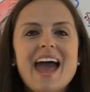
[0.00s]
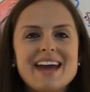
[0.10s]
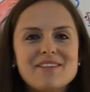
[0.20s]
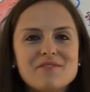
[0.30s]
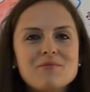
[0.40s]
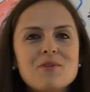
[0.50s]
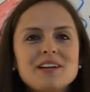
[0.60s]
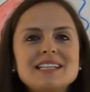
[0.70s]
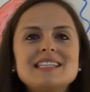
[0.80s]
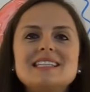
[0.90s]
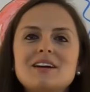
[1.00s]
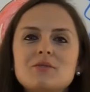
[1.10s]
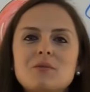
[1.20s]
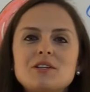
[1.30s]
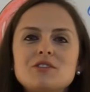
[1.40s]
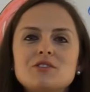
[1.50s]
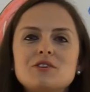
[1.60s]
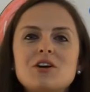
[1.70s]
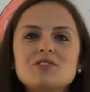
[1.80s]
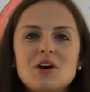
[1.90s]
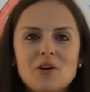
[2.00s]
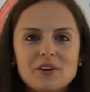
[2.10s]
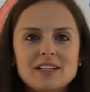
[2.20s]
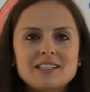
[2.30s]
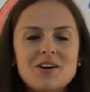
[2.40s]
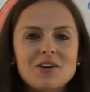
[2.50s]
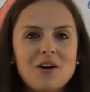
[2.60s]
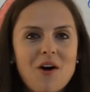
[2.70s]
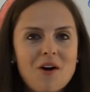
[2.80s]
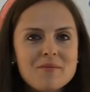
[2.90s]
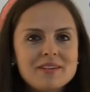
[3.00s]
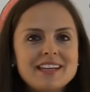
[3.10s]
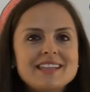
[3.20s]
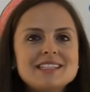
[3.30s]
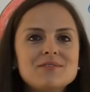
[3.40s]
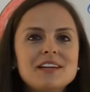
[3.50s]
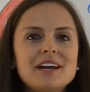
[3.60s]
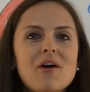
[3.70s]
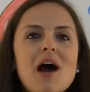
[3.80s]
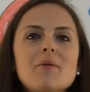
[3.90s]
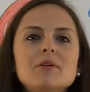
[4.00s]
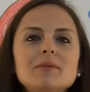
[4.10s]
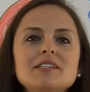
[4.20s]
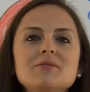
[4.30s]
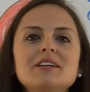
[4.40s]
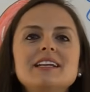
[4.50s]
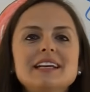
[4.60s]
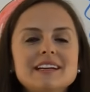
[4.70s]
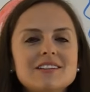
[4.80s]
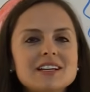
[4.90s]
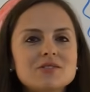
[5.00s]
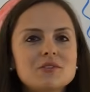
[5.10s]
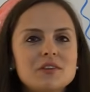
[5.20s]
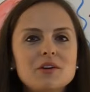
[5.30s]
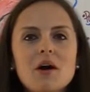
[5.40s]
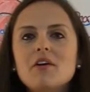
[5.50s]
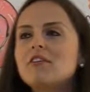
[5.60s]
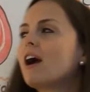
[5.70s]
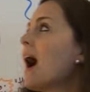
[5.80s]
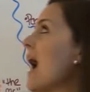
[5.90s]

Hey everyone, it's Sarah with RegisteredNurseRN.com, and in this video, I'm going to be doing an NCLEX review over